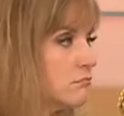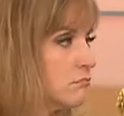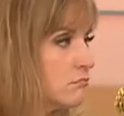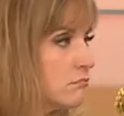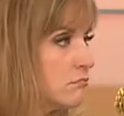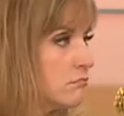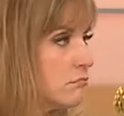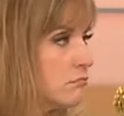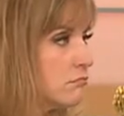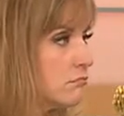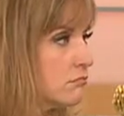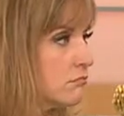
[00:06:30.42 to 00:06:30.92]

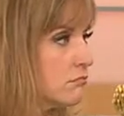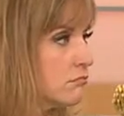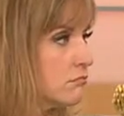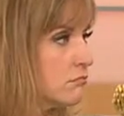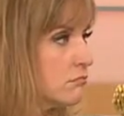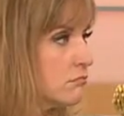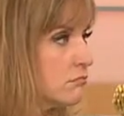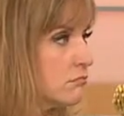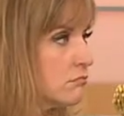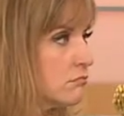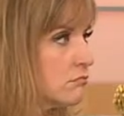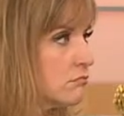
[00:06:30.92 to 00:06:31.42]

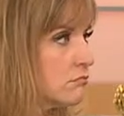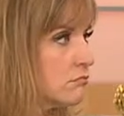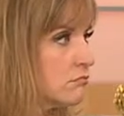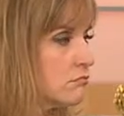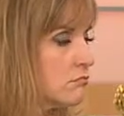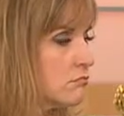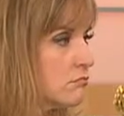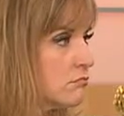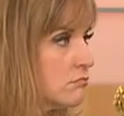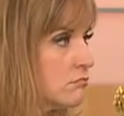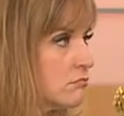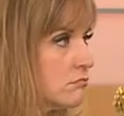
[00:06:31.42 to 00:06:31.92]

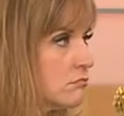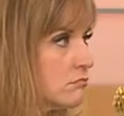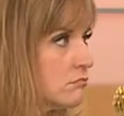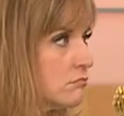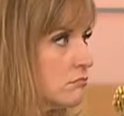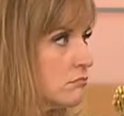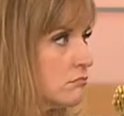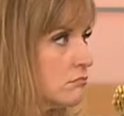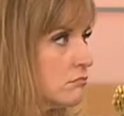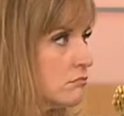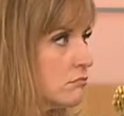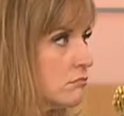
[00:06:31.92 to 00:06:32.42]

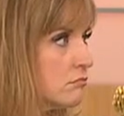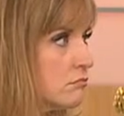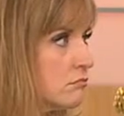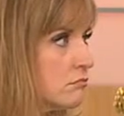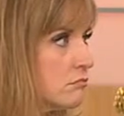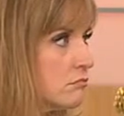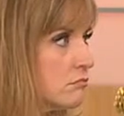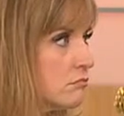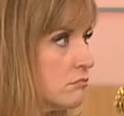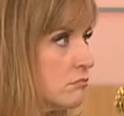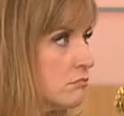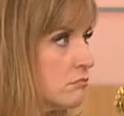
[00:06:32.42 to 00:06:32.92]

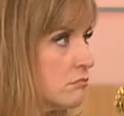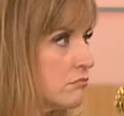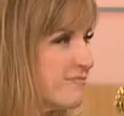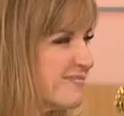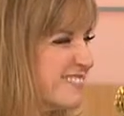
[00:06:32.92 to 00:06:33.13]
This person isn't speaking.